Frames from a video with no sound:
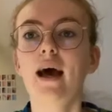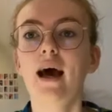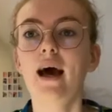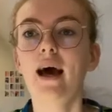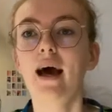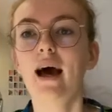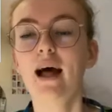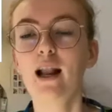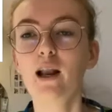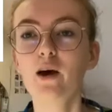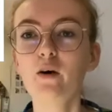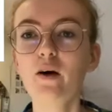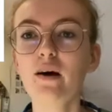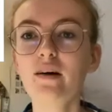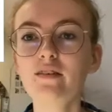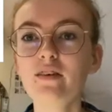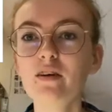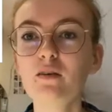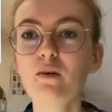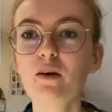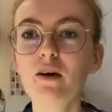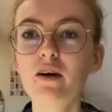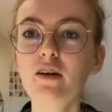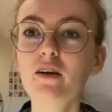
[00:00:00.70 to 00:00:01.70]
Hello
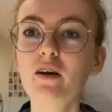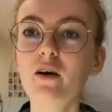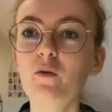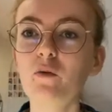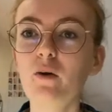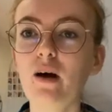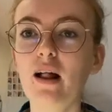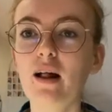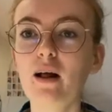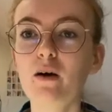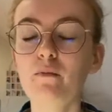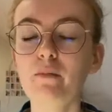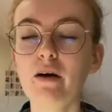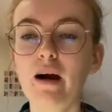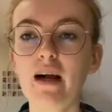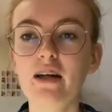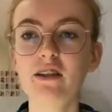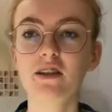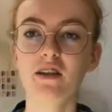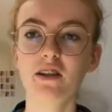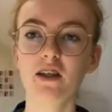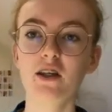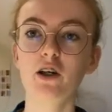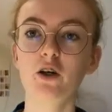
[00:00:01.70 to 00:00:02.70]
everyone, welcome back
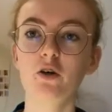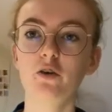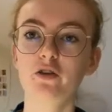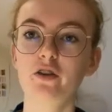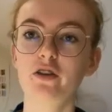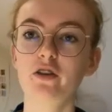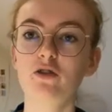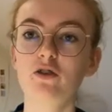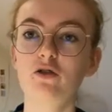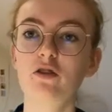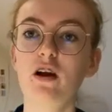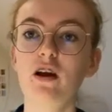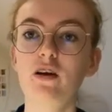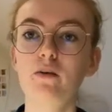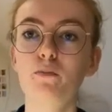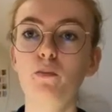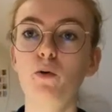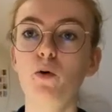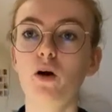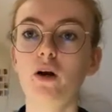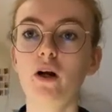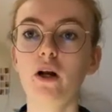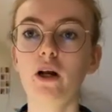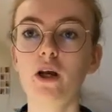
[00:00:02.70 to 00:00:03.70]
to the Cutest Creep
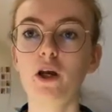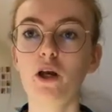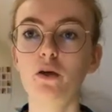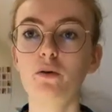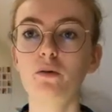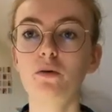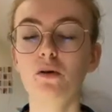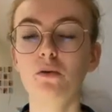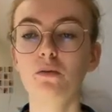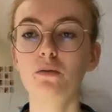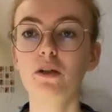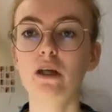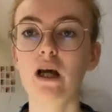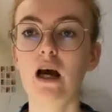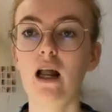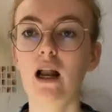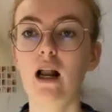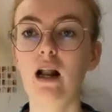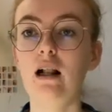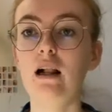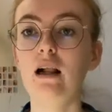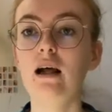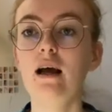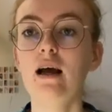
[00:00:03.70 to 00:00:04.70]
Working YouTube
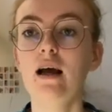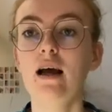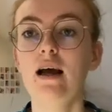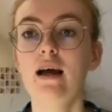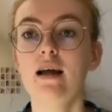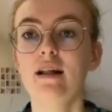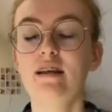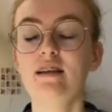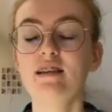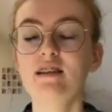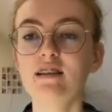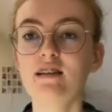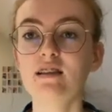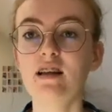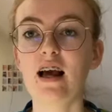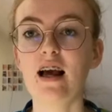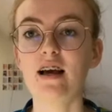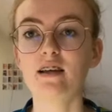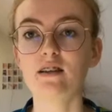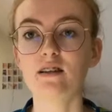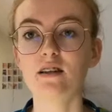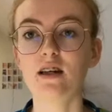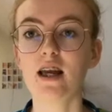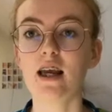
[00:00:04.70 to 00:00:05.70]
channel. This is
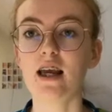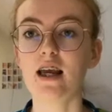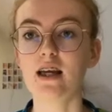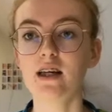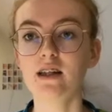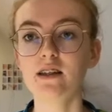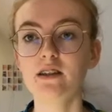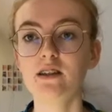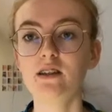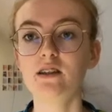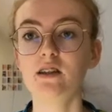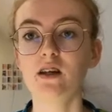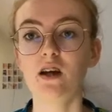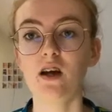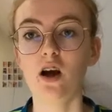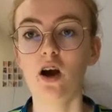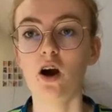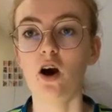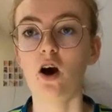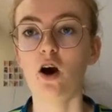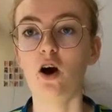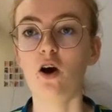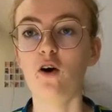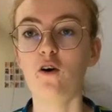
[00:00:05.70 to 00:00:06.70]
lesson 8
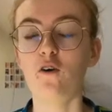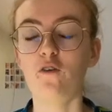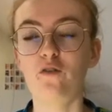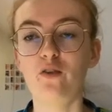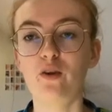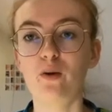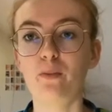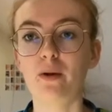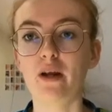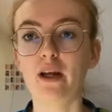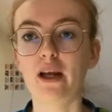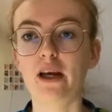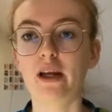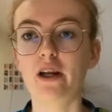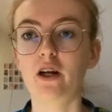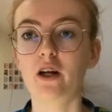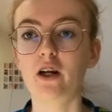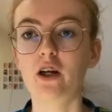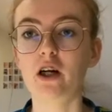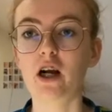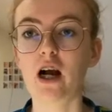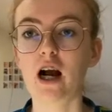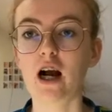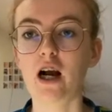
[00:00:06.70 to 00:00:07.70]
of the
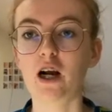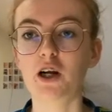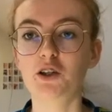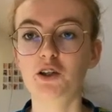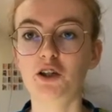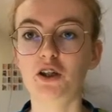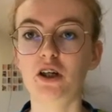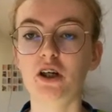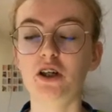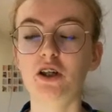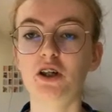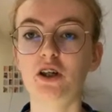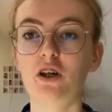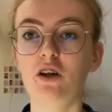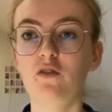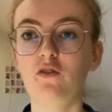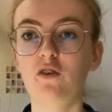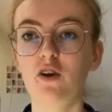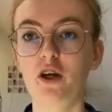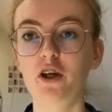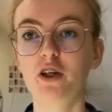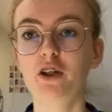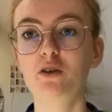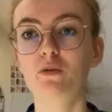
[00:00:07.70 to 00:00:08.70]
beginner Irish traditional
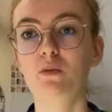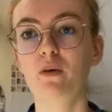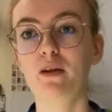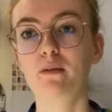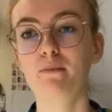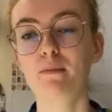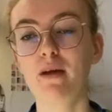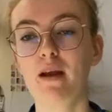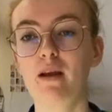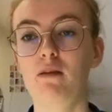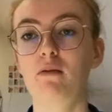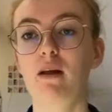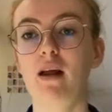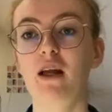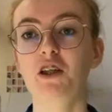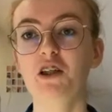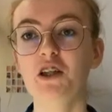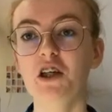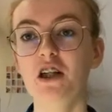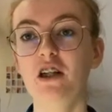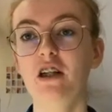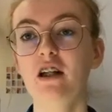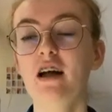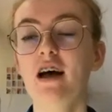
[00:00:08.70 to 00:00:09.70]
flute with me,
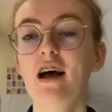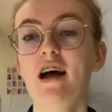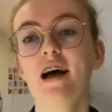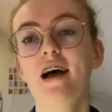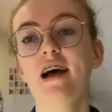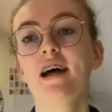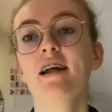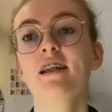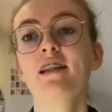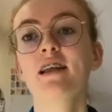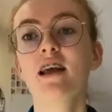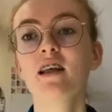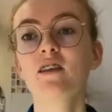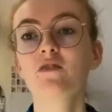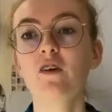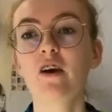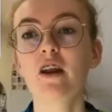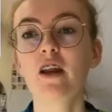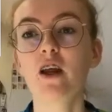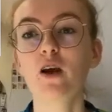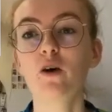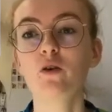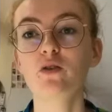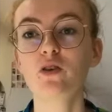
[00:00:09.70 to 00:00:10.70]
Rachel. These
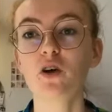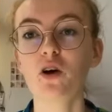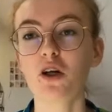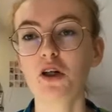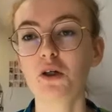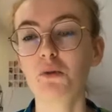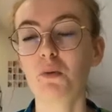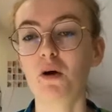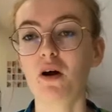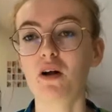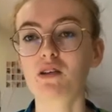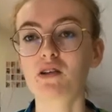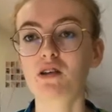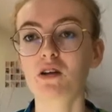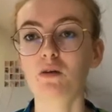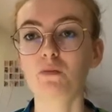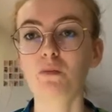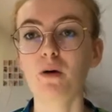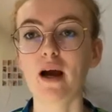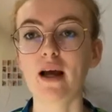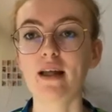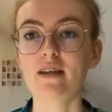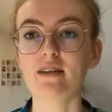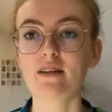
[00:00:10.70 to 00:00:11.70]
videos are sponsored
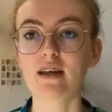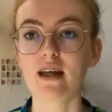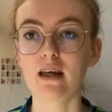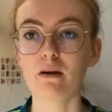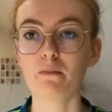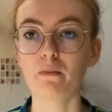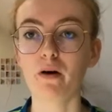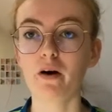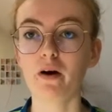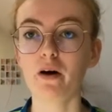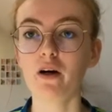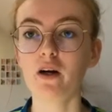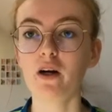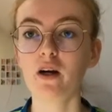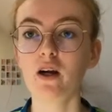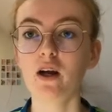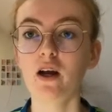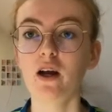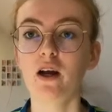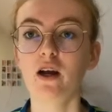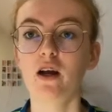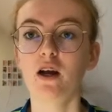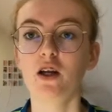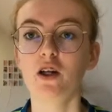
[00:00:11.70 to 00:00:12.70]
by the T-Buck,
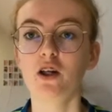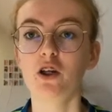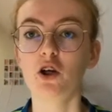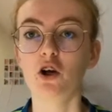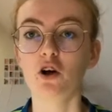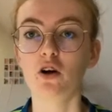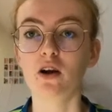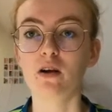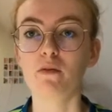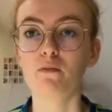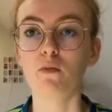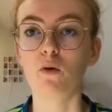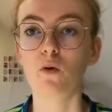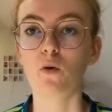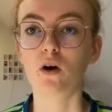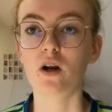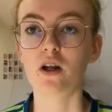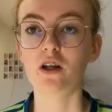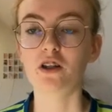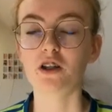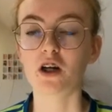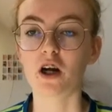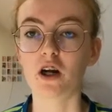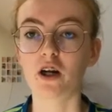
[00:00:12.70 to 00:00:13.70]
Newry
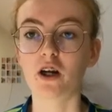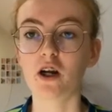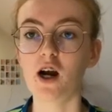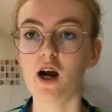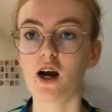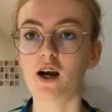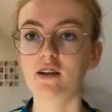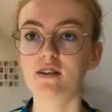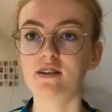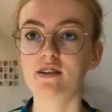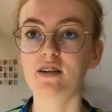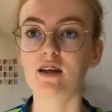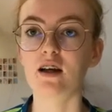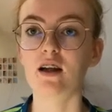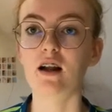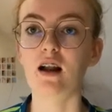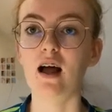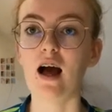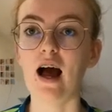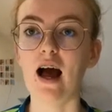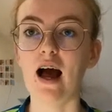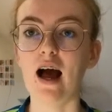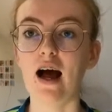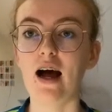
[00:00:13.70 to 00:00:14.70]
Morning Down
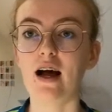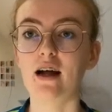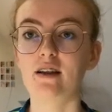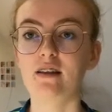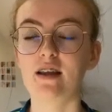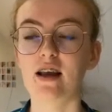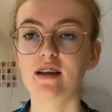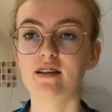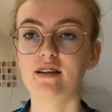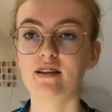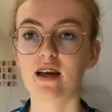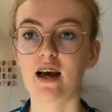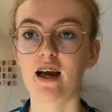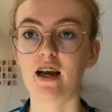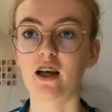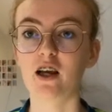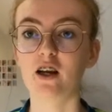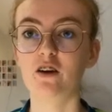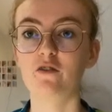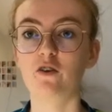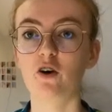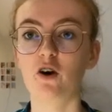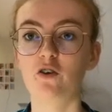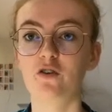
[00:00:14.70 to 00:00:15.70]
Council and the
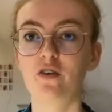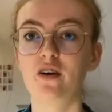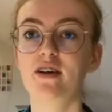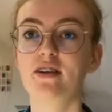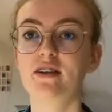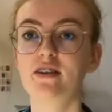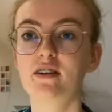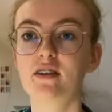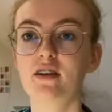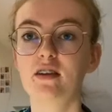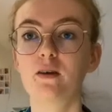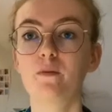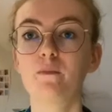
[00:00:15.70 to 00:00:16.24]
Executive Office.